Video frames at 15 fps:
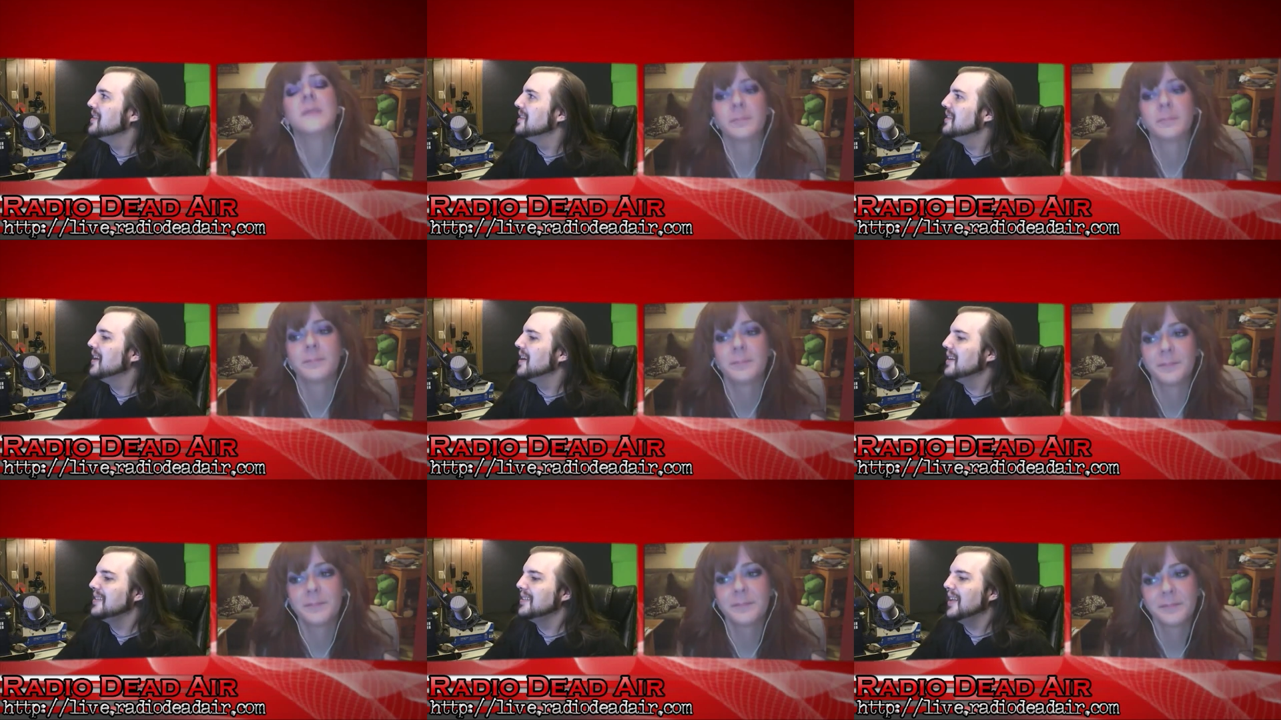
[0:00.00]

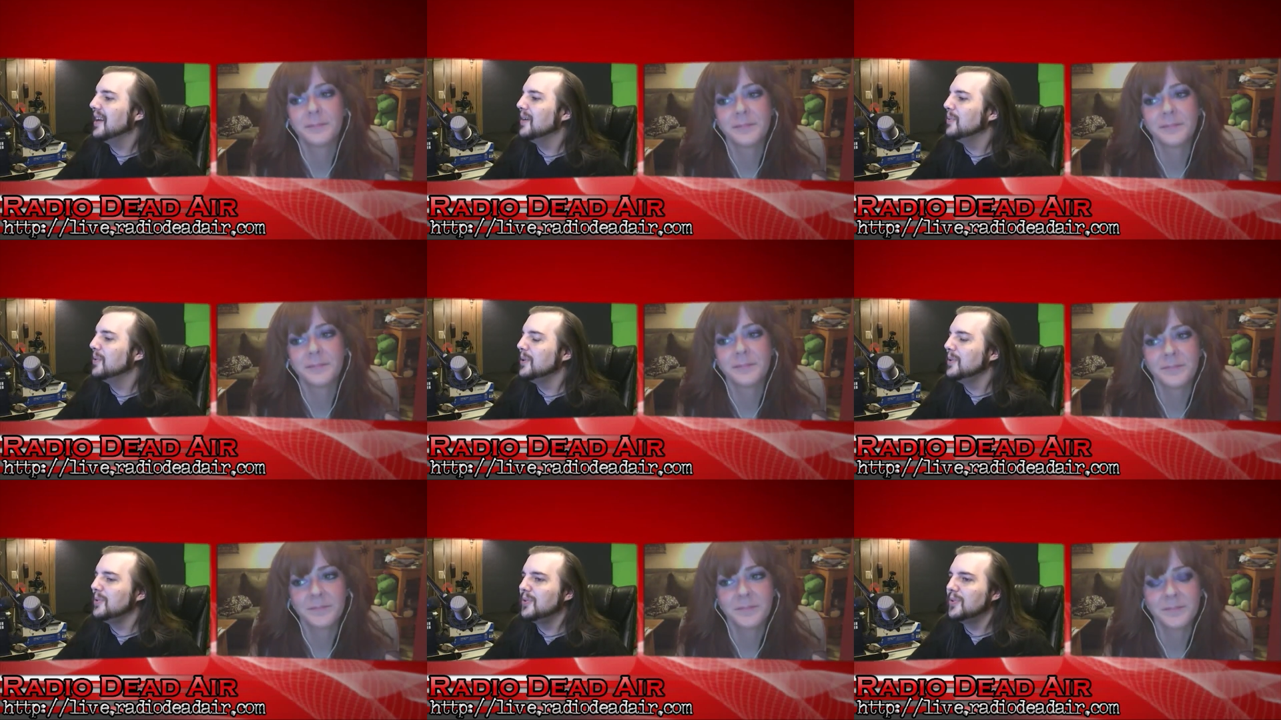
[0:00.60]
Speaker 1: That that
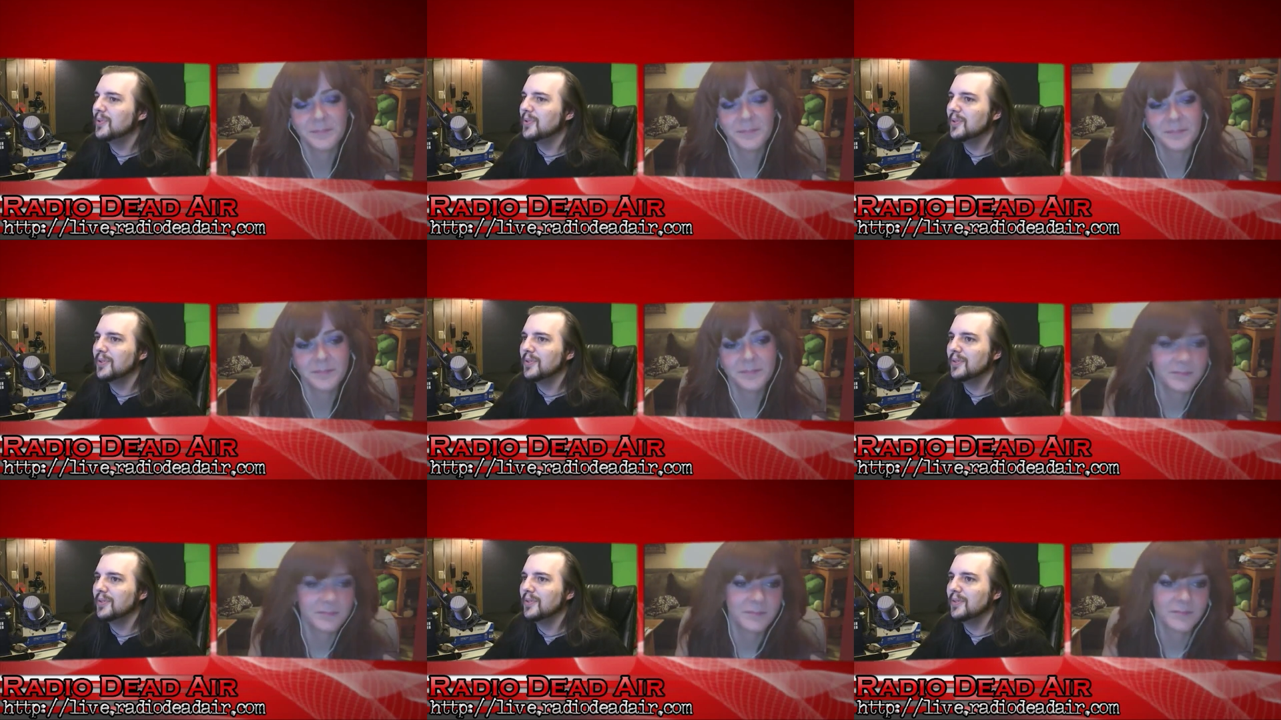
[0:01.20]
was
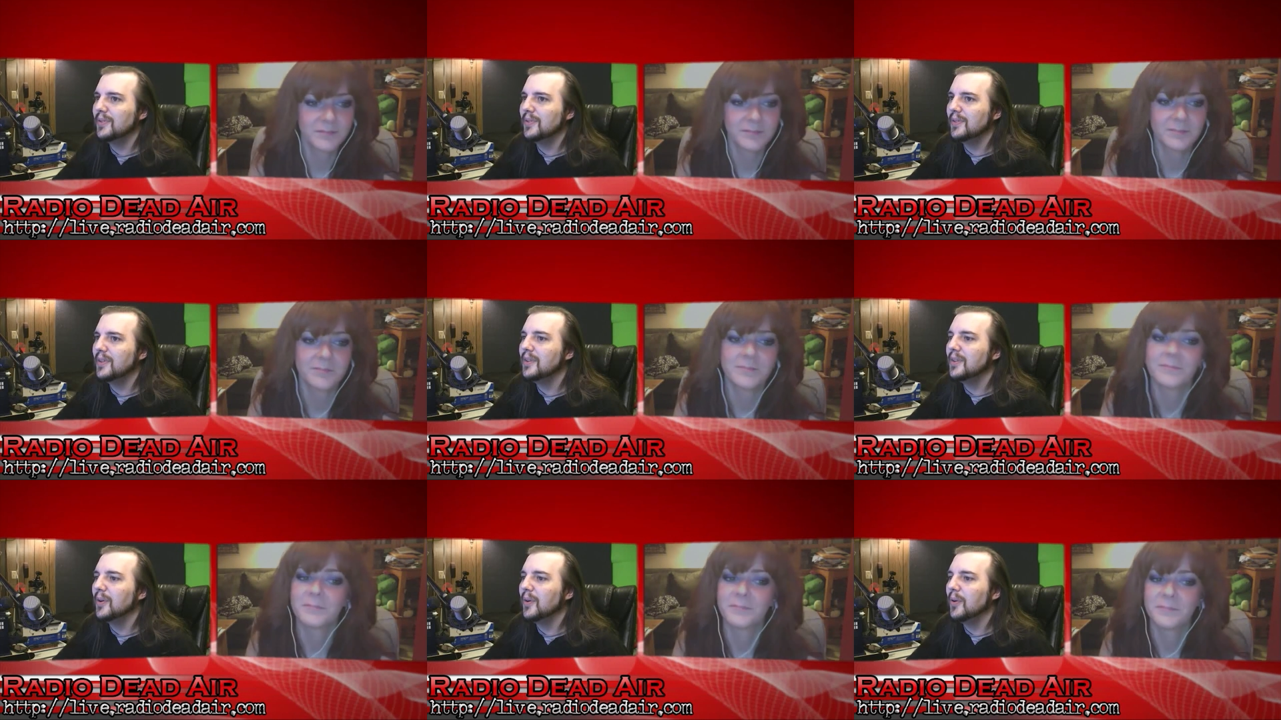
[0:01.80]

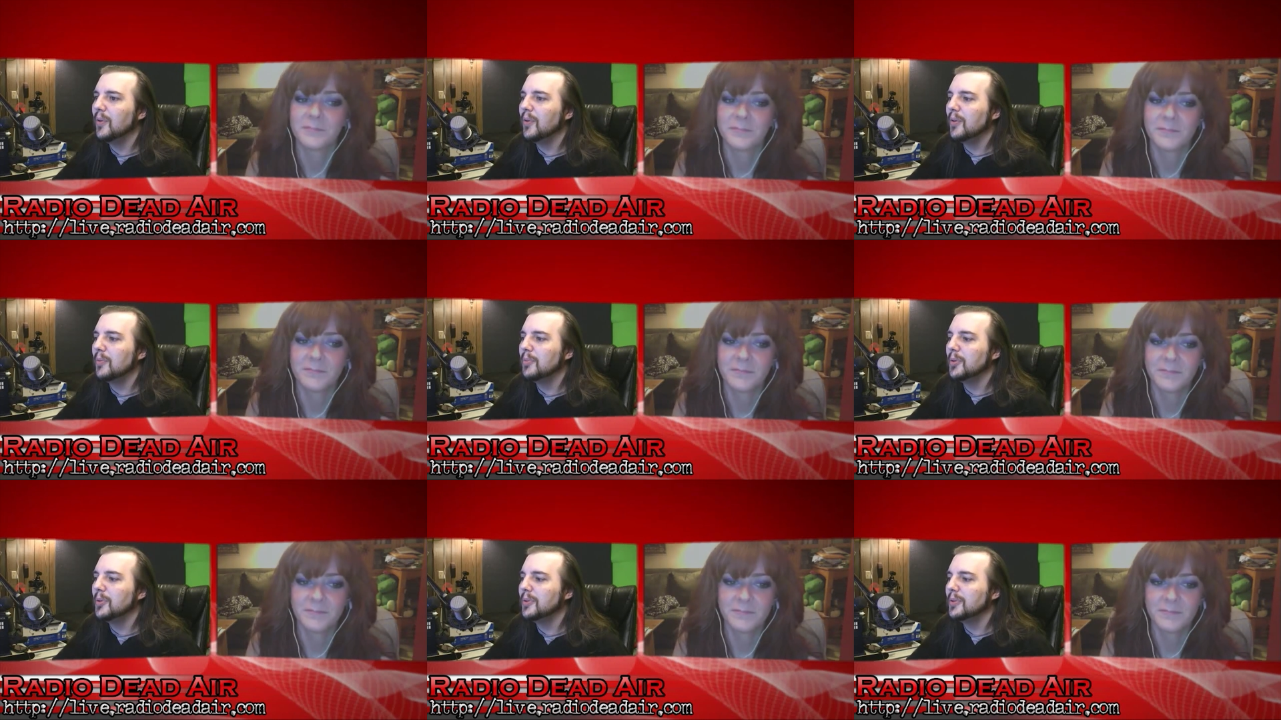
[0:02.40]
the, the
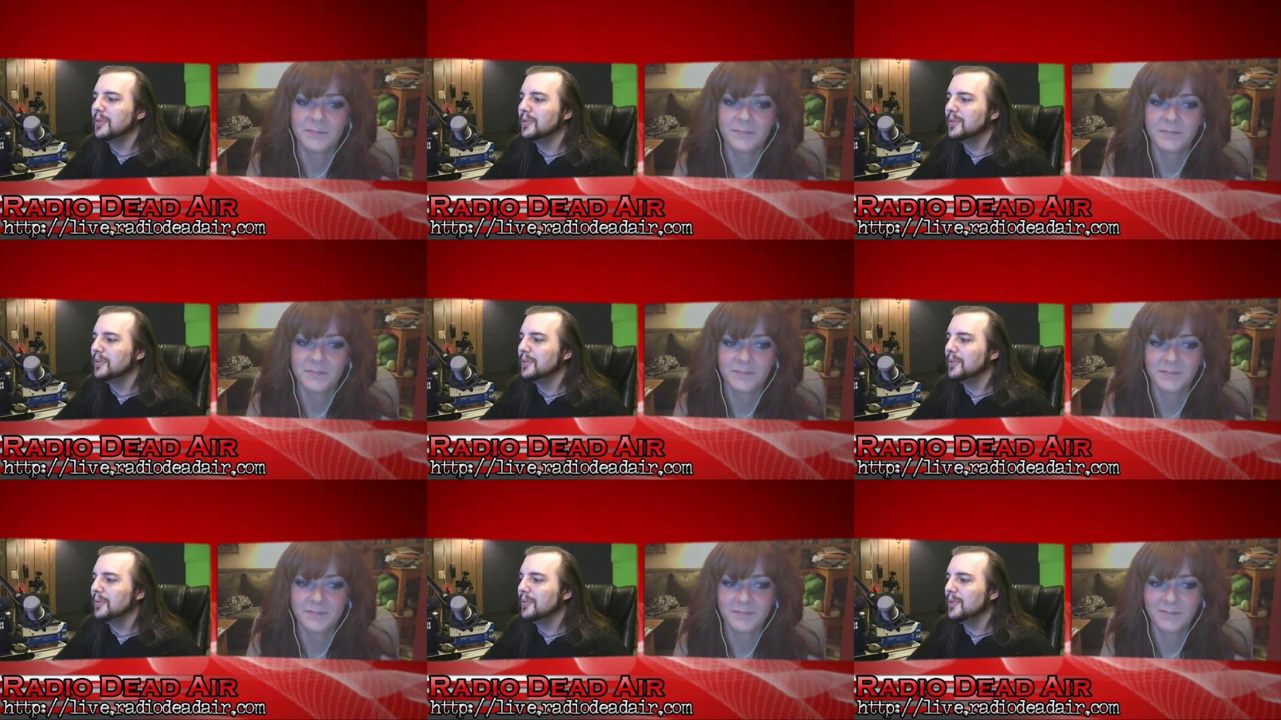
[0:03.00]
horrible
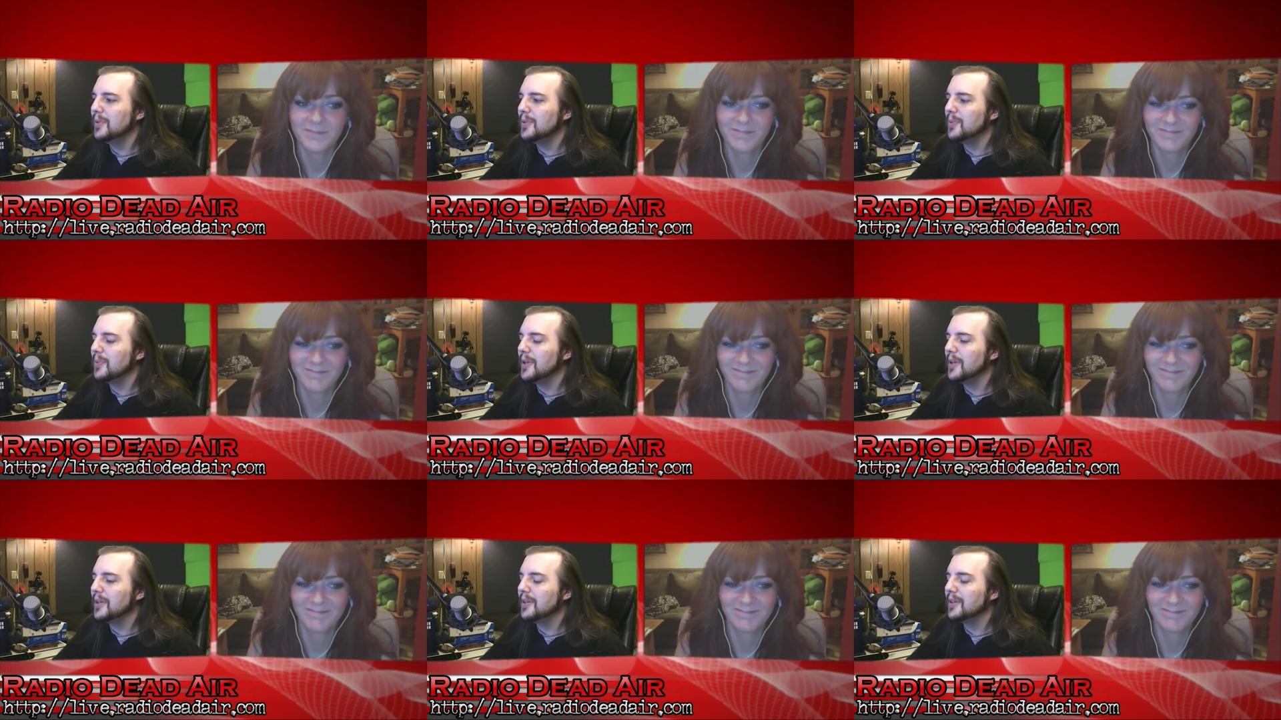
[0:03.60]
this
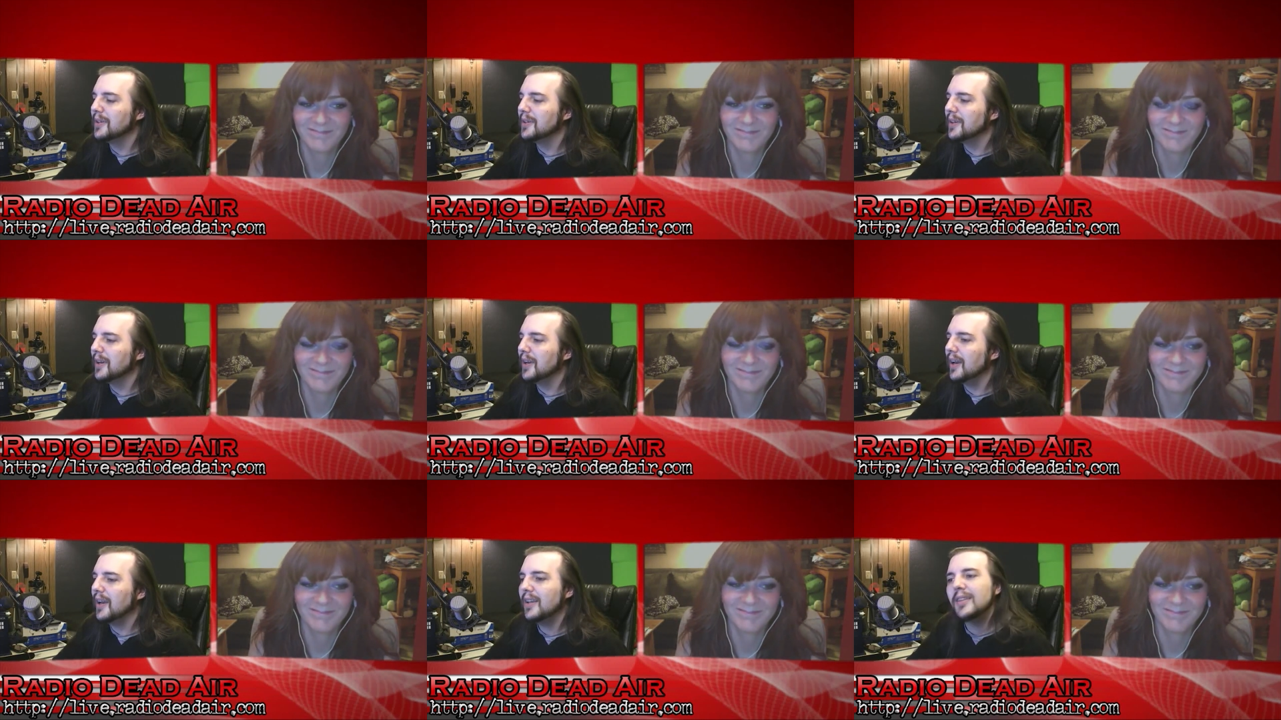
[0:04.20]
week.
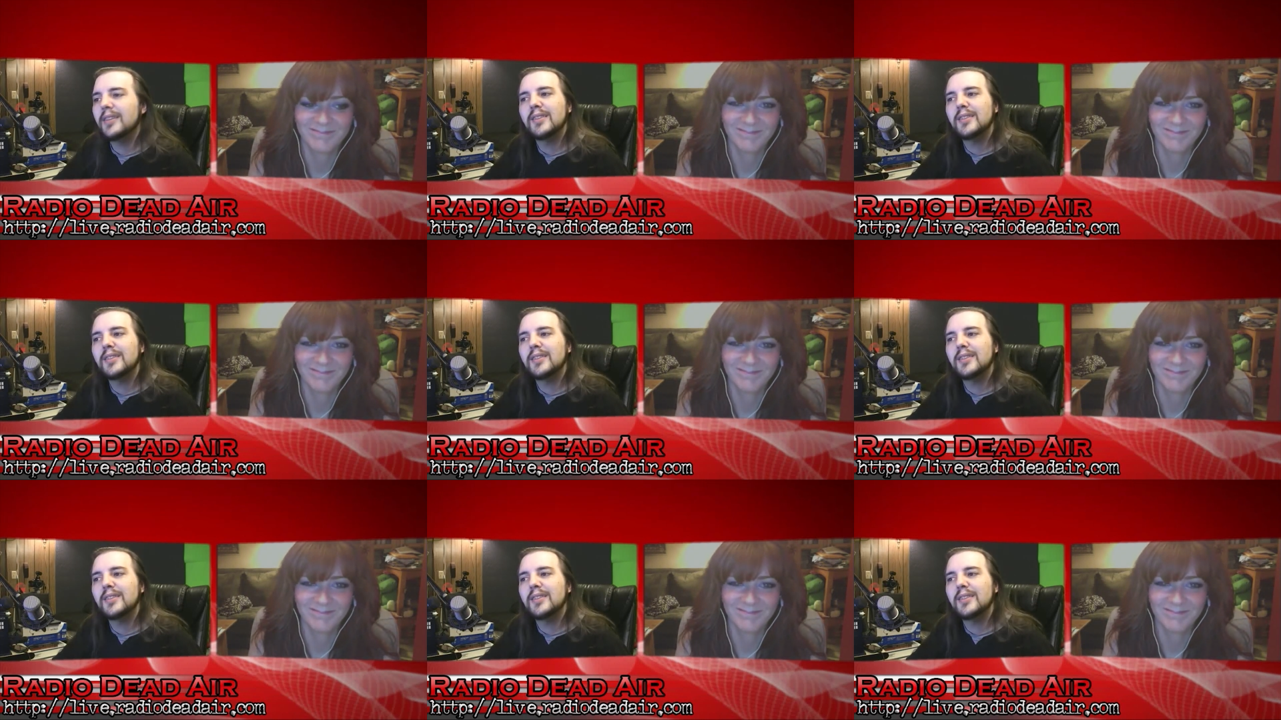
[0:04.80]
I